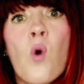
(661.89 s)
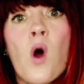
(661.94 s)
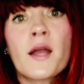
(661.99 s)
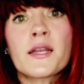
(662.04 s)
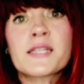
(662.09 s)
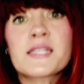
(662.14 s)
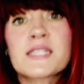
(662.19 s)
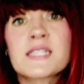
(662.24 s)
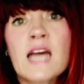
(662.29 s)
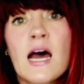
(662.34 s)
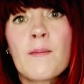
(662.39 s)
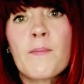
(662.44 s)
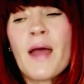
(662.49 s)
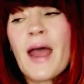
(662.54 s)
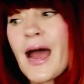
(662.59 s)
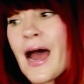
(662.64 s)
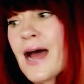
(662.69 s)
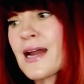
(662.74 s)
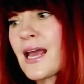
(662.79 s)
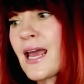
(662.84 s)
one step
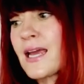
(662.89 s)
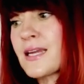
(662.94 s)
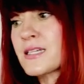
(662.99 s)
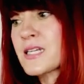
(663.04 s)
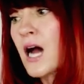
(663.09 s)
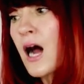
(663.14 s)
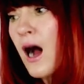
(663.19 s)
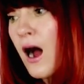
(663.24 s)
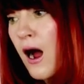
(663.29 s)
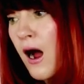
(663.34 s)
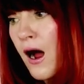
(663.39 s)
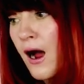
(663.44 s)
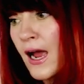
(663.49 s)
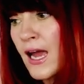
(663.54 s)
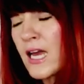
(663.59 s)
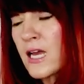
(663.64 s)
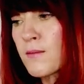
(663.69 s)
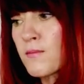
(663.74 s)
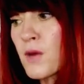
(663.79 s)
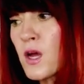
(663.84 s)
at a
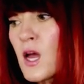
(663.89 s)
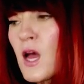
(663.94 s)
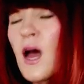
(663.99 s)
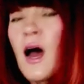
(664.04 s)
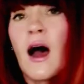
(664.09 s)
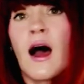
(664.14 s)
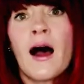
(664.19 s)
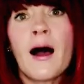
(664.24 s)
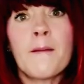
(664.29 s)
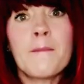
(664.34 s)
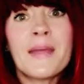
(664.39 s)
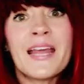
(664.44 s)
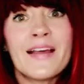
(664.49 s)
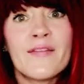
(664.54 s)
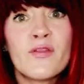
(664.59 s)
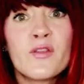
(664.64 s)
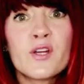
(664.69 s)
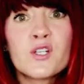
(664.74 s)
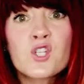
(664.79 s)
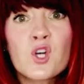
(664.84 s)
time
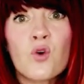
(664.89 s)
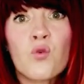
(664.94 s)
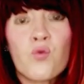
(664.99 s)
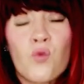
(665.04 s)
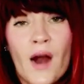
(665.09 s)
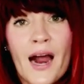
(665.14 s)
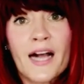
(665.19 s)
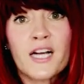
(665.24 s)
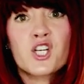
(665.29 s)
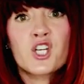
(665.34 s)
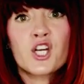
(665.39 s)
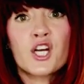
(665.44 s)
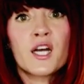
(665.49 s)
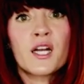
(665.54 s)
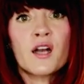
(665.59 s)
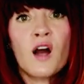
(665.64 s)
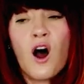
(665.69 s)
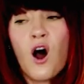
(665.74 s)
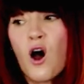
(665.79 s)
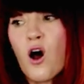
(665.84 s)
in the
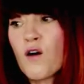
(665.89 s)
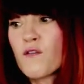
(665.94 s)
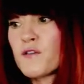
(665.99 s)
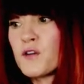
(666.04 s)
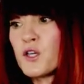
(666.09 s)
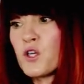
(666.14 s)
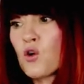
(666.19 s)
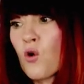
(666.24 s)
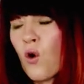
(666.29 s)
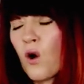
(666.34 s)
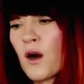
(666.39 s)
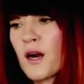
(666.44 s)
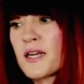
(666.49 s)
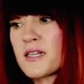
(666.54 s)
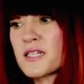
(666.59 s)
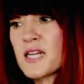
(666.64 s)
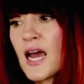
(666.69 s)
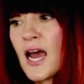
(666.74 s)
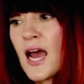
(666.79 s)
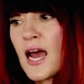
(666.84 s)
direction of your
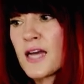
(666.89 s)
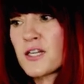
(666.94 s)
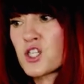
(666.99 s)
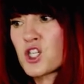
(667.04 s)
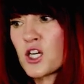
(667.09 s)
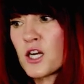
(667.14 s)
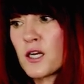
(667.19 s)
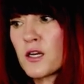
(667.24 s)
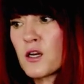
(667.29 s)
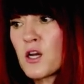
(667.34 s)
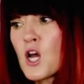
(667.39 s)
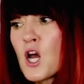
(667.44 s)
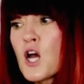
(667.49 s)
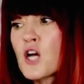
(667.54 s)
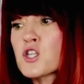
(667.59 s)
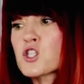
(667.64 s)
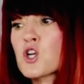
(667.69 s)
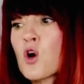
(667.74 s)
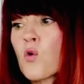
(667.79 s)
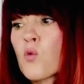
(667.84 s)
intention.
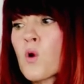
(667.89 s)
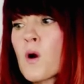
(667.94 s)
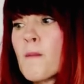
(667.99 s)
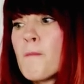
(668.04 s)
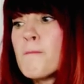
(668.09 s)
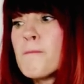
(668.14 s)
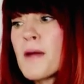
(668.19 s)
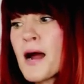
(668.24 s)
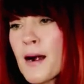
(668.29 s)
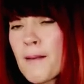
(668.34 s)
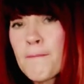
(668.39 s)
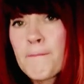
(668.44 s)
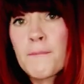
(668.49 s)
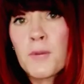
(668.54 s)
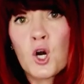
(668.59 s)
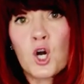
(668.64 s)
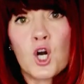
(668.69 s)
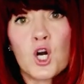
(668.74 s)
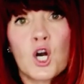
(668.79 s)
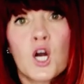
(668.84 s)
So
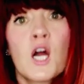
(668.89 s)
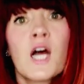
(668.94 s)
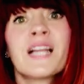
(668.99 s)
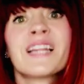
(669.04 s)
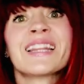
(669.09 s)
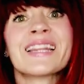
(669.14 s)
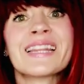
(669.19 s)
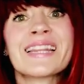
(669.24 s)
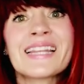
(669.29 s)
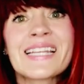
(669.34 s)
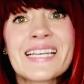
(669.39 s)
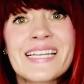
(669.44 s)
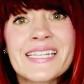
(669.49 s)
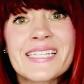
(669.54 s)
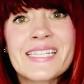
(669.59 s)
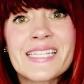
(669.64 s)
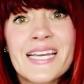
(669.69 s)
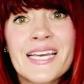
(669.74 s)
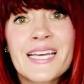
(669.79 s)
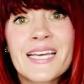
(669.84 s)
remember,
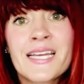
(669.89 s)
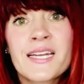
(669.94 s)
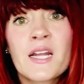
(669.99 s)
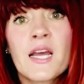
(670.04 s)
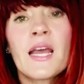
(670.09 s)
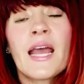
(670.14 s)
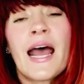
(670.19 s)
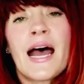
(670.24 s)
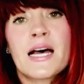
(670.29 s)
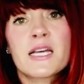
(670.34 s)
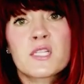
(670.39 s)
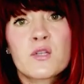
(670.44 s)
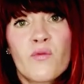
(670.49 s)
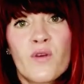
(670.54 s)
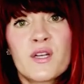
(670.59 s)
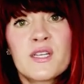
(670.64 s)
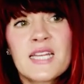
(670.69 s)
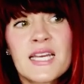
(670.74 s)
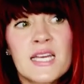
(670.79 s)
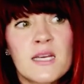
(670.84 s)
listen, as
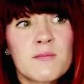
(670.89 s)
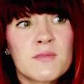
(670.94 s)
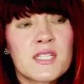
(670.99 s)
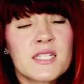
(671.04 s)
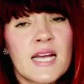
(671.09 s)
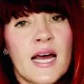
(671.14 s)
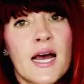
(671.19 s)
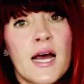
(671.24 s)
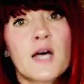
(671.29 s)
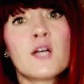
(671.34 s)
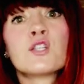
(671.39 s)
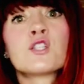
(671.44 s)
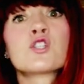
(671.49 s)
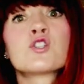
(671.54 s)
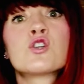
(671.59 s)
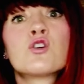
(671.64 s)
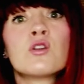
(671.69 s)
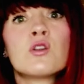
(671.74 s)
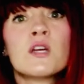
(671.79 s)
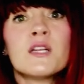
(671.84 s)
Vadim says,
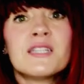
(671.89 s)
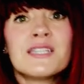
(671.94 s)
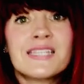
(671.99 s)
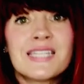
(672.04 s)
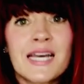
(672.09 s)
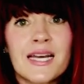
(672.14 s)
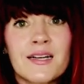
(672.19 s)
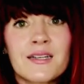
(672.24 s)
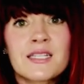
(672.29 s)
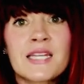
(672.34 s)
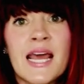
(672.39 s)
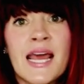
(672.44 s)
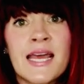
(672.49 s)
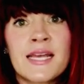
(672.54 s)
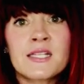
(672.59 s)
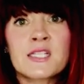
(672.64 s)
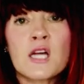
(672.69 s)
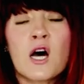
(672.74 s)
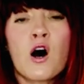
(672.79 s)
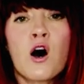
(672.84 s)
to the
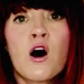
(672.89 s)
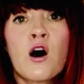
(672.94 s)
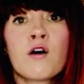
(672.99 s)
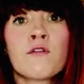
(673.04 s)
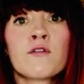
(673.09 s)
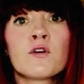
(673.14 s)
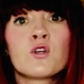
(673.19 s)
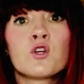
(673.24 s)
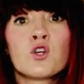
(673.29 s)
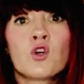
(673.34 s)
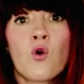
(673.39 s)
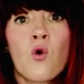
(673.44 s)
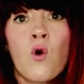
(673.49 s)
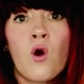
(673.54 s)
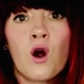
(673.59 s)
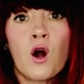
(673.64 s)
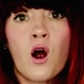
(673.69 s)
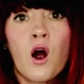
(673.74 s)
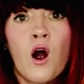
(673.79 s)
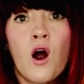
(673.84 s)
dictates of
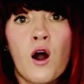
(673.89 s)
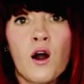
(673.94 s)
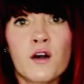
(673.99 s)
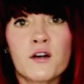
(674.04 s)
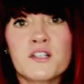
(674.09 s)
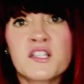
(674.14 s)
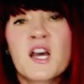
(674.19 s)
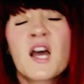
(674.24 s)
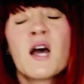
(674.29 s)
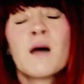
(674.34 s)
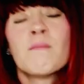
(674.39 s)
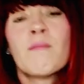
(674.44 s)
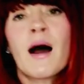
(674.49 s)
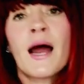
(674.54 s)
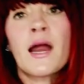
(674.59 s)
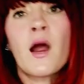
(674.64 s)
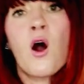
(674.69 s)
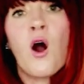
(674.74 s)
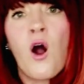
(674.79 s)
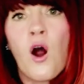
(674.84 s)
your heart.
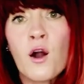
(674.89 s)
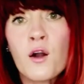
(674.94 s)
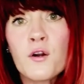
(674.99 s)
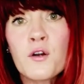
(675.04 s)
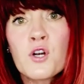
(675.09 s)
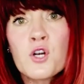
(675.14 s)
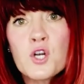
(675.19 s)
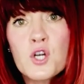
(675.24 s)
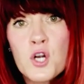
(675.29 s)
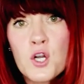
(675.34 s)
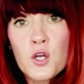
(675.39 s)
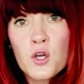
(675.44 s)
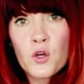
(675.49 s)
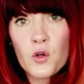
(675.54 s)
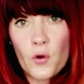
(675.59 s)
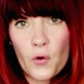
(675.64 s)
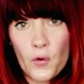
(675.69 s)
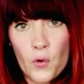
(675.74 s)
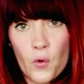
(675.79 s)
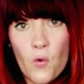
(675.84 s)
My heart
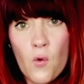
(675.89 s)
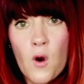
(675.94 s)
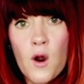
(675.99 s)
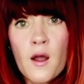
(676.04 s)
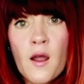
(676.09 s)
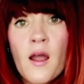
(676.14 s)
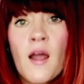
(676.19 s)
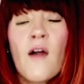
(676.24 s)
knew